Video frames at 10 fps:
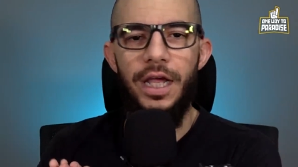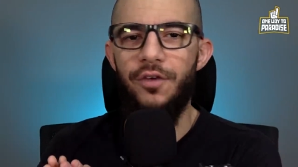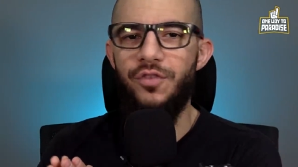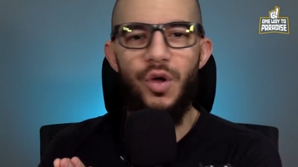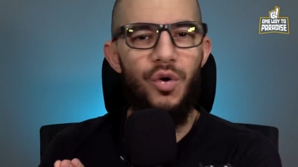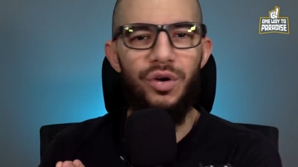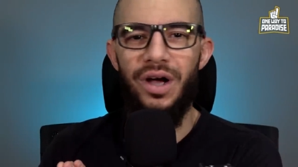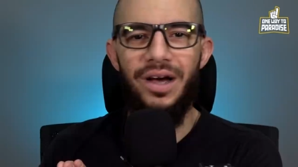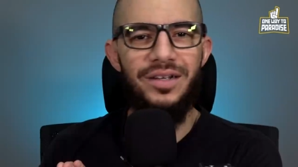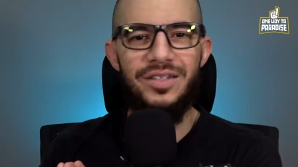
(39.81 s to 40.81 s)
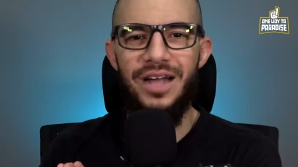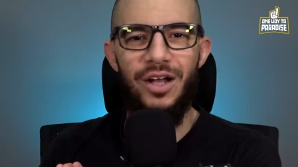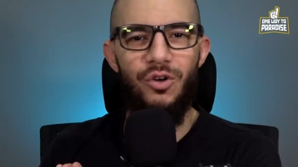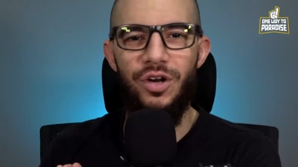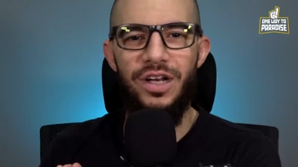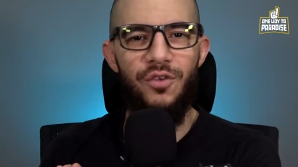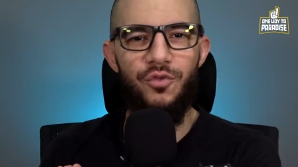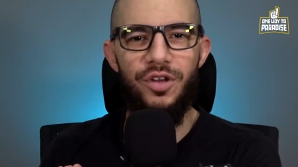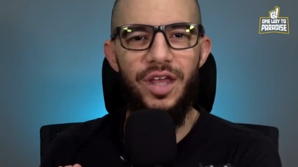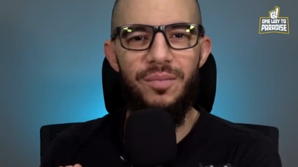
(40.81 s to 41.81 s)
if the Quran is not good enough
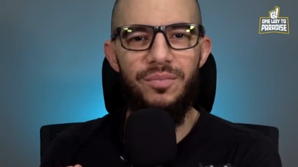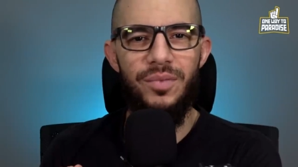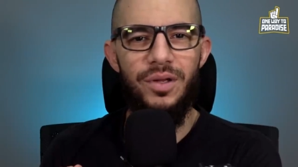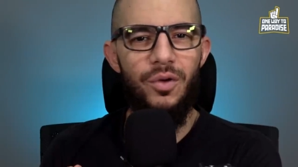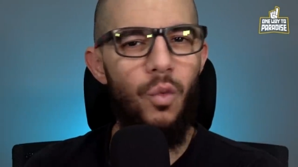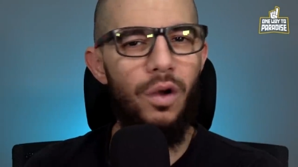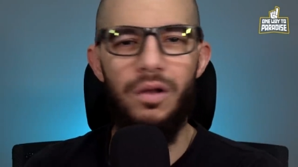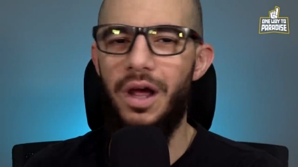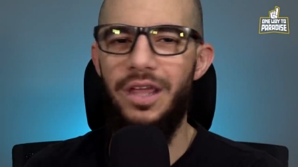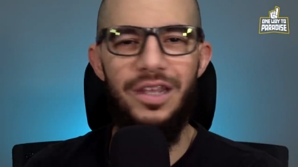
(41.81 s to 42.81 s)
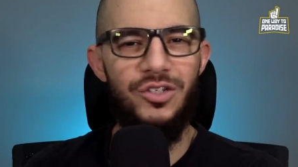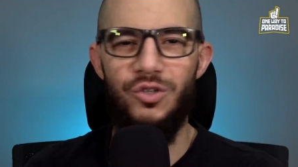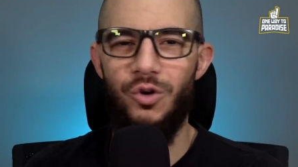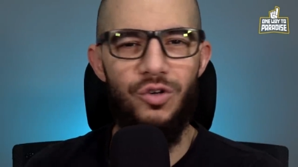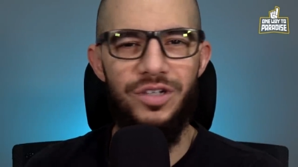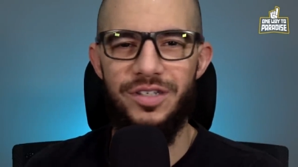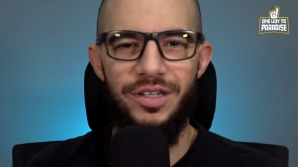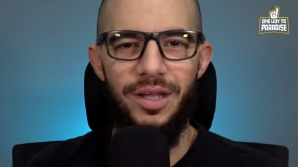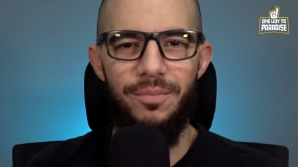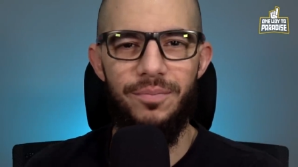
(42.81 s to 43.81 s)
for them, wallahi, there's no goodness
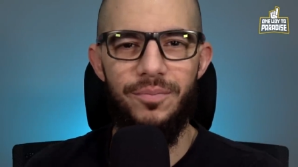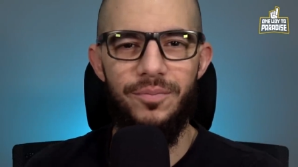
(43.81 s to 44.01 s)
in them.